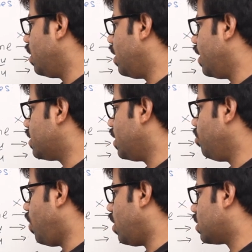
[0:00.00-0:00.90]
let's say
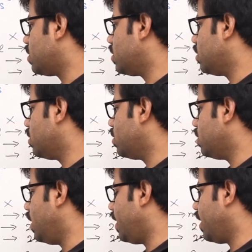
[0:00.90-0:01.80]
marks.
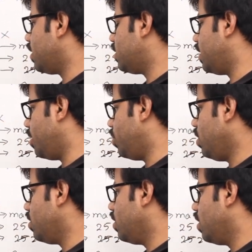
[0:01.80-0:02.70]
They take this
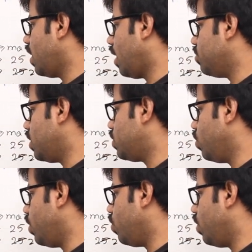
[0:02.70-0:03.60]
table. I'm just
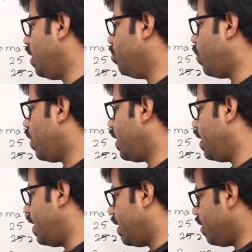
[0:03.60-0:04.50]
showing only
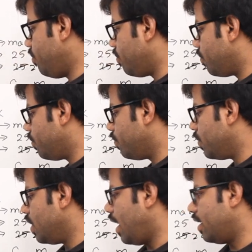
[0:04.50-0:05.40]
important data,
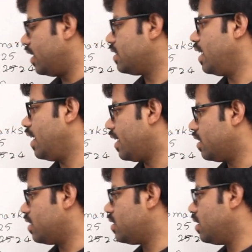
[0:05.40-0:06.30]
and they say
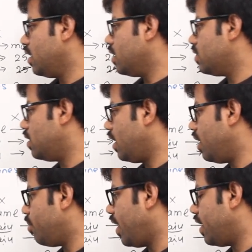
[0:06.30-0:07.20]
like this: sir,
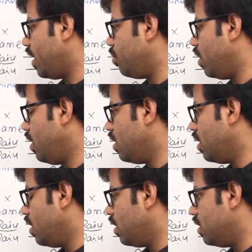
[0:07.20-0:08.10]
in my table
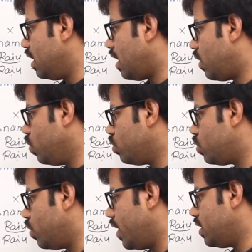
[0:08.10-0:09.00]
there are two
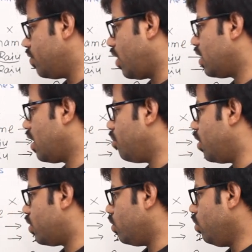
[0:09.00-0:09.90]
students, 1
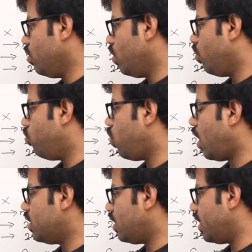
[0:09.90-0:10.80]
comma 2,
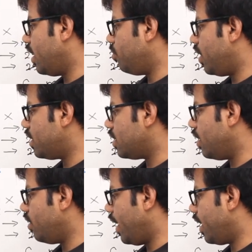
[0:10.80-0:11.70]
father name let's
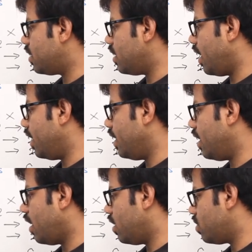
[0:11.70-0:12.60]
say X and
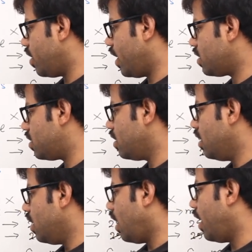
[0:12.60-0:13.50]
here also X,
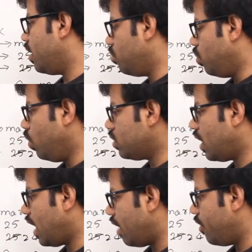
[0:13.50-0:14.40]
and both
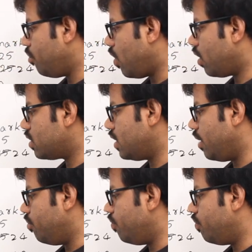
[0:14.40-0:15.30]
are having marks
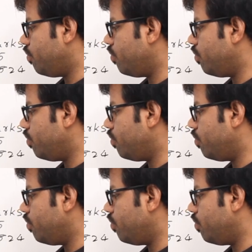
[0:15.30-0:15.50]
same.